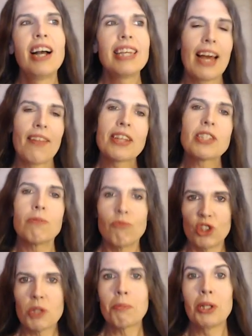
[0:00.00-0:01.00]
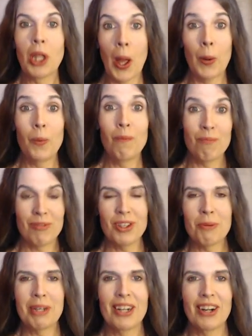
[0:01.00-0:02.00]
Yeah, that's just below
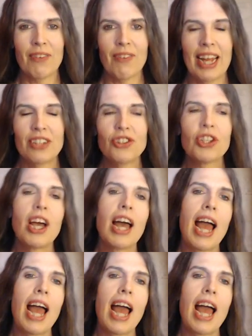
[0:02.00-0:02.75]
human hearing range.